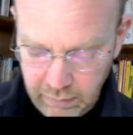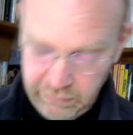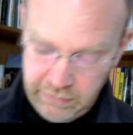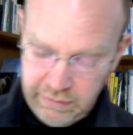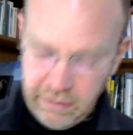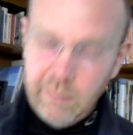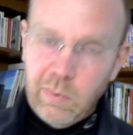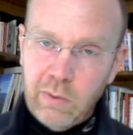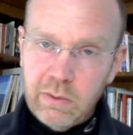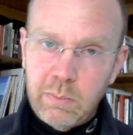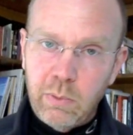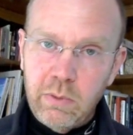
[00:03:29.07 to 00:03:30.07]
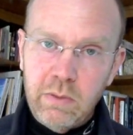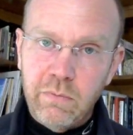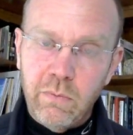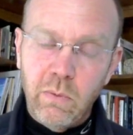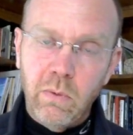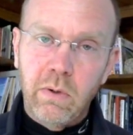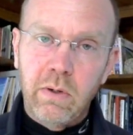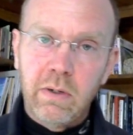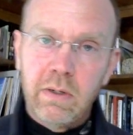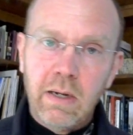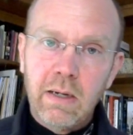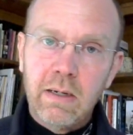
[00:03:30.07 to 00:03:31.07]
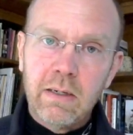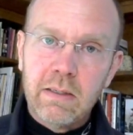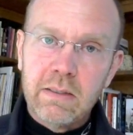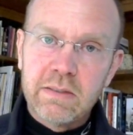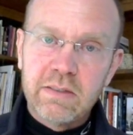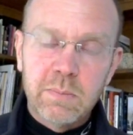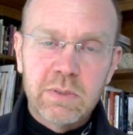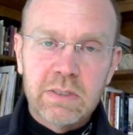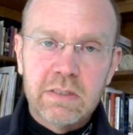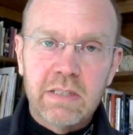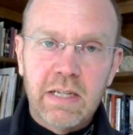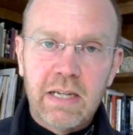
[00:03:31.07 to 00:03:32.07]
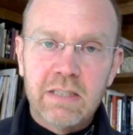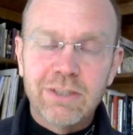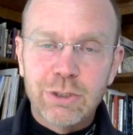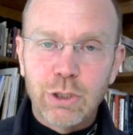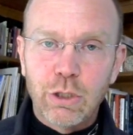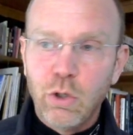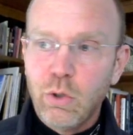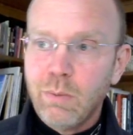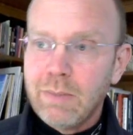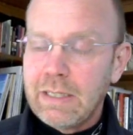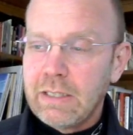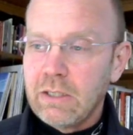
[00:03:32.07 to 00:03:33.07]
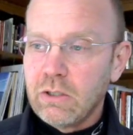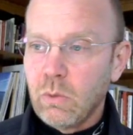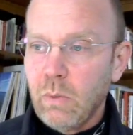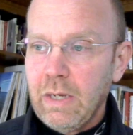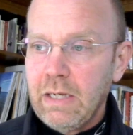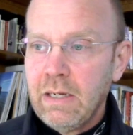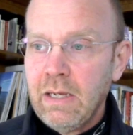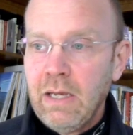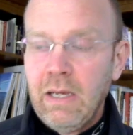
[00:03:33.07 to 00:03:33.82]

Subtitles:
very high boiling point for a substance that has such a low molecular weight.